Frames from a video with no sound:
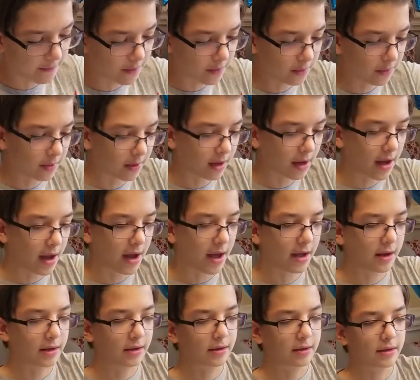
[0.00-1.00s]
look at
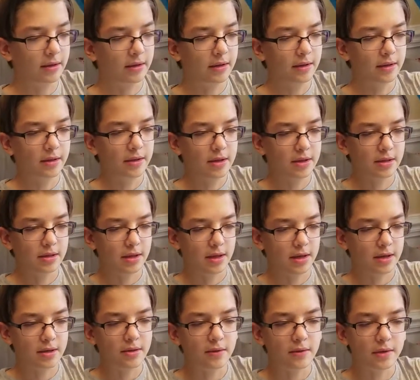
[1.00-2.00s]
this side,
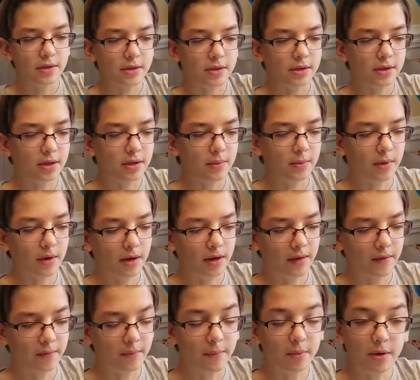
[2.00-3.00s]
you can see where
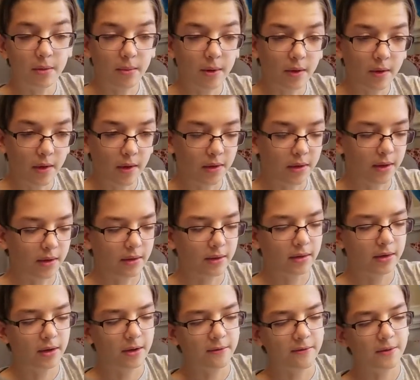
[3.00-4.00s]
I've put them all on there.
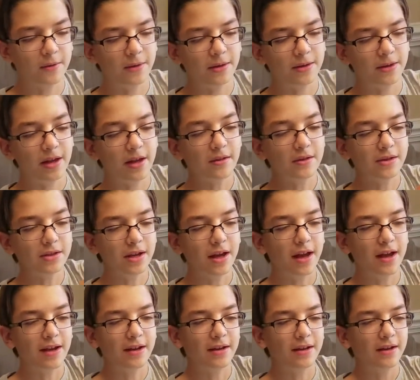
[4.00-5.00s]
Now if you look at the other
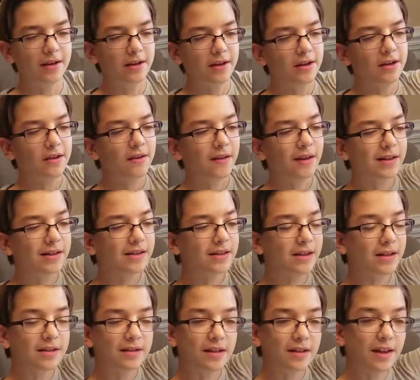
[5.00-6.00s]
side, you can see
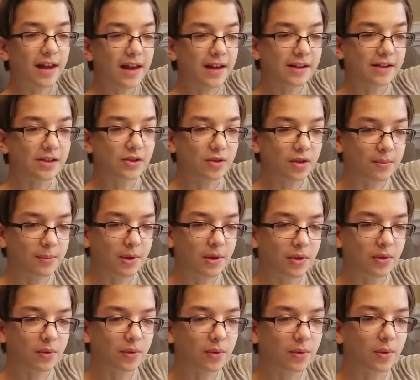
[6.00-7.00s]
as the light is streaming
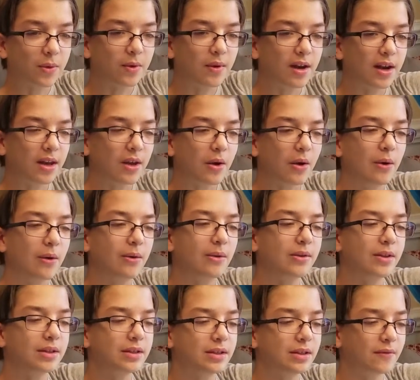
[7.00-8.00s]
through, creating all
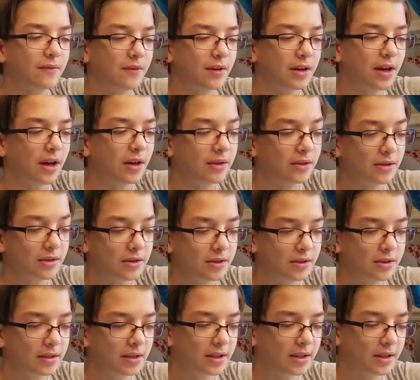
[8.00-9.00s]
these different colors.
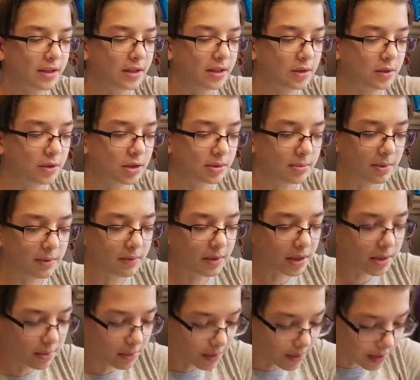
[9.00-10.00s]
So it's going to be really
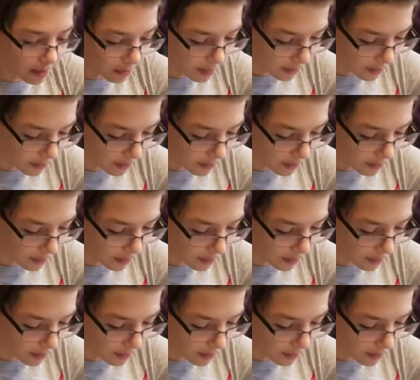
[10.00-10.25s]
pretty when we're